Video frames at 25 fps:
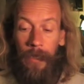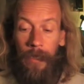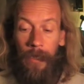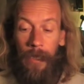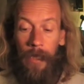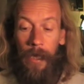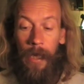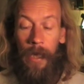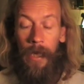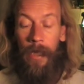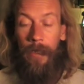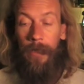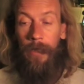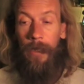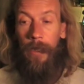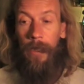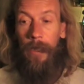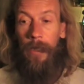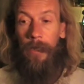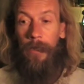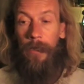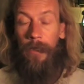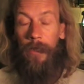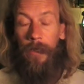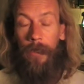And
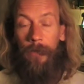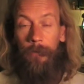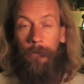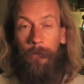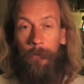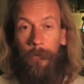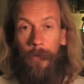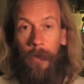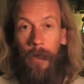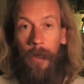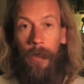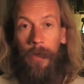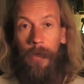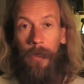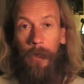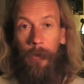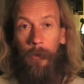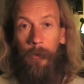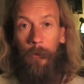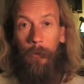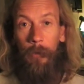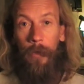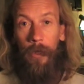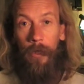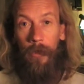it
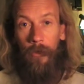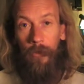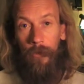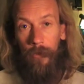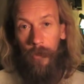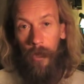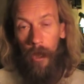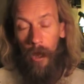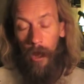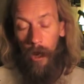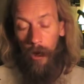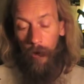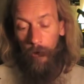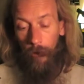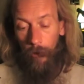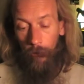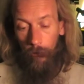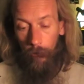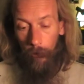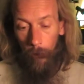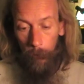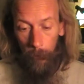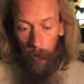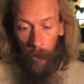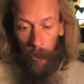will be a scar and a
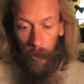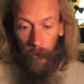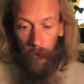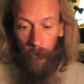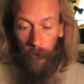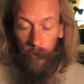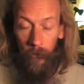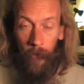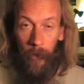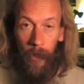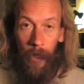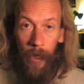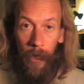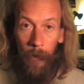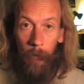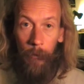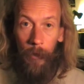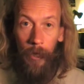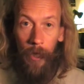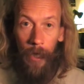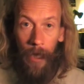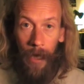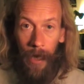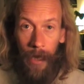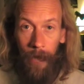reminder to him
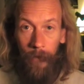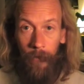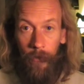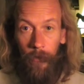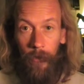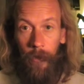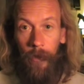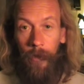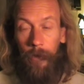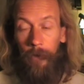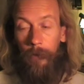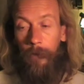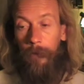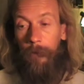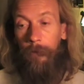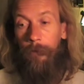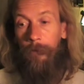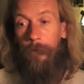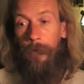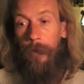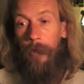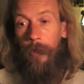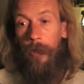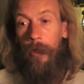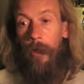and a lesson,
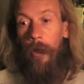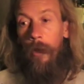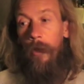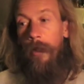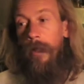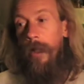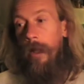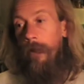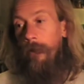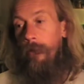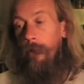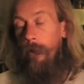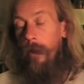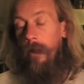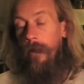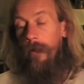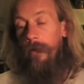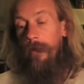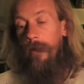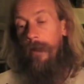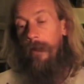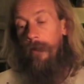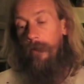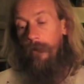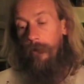you know. And that's what I
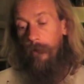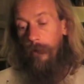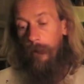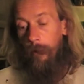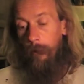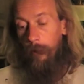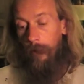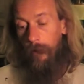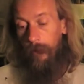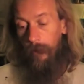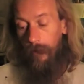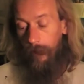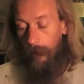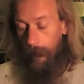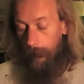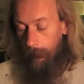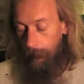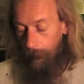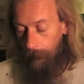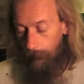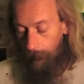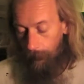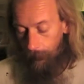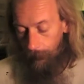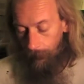said to him. I said,
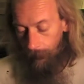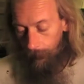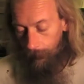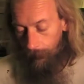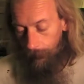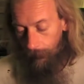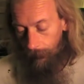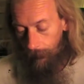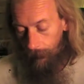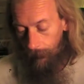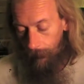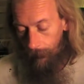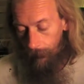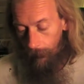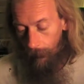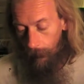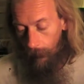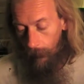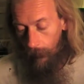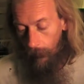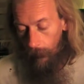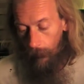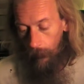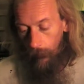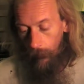
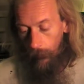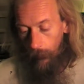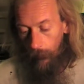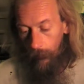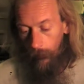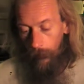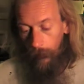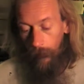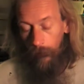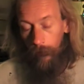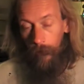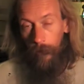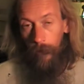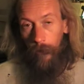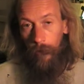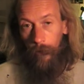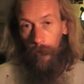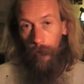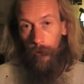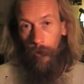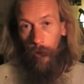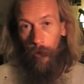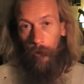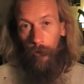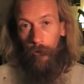you know, this is
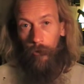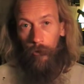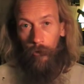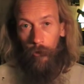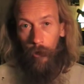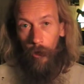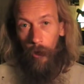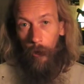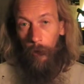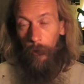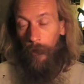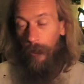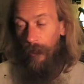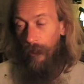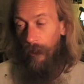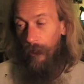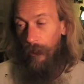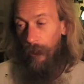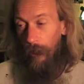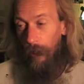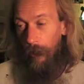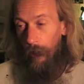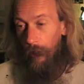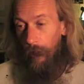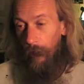God
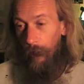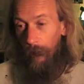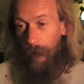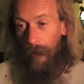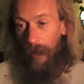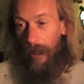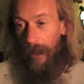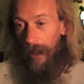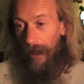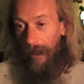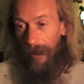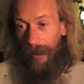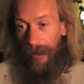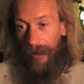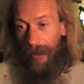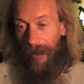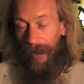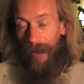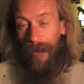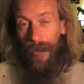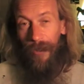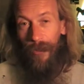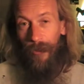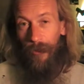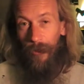showing you that
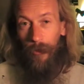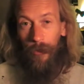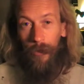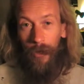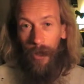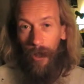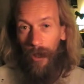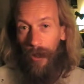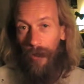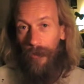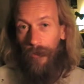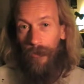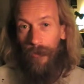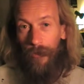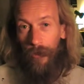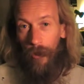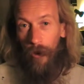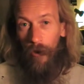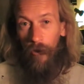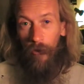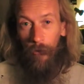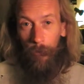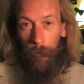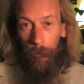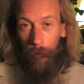you can't
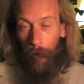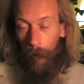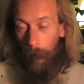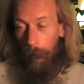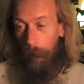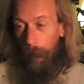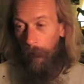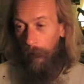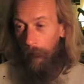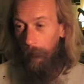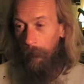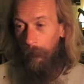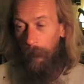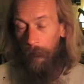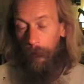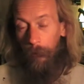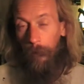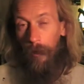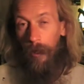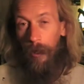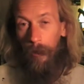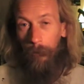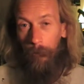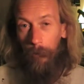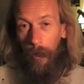solve problems
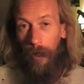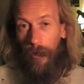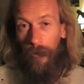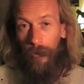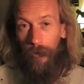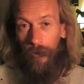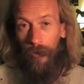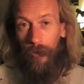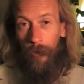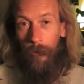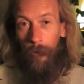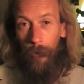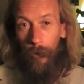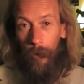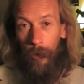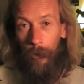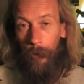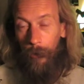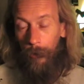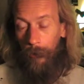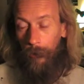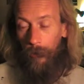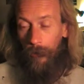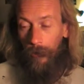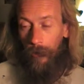by punching
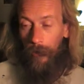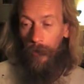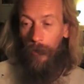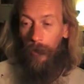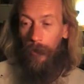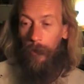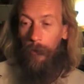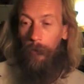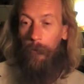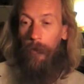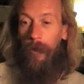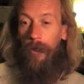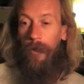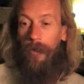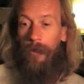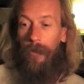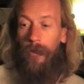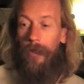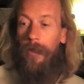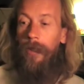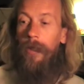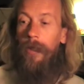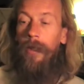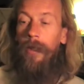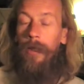walls. You know, it might
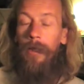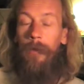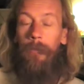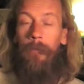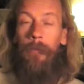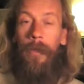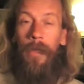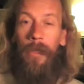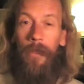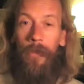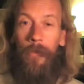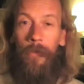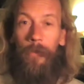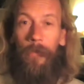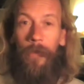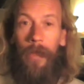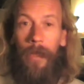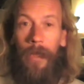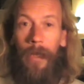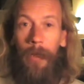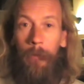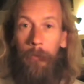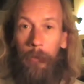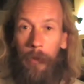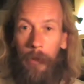make you
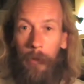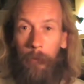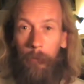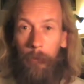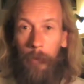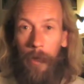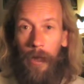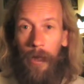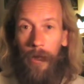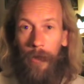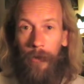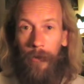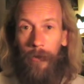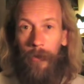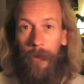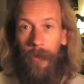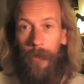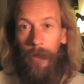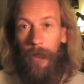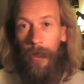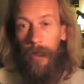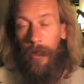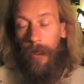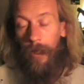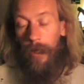feel a bit
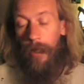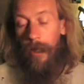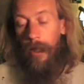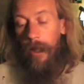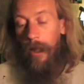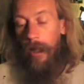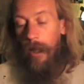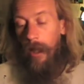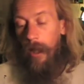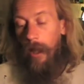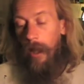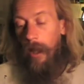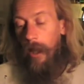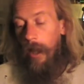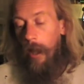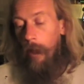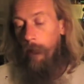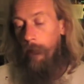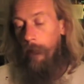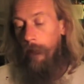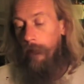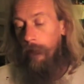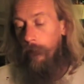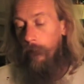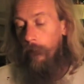better. And
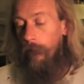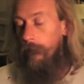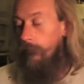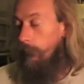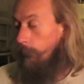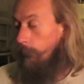we talked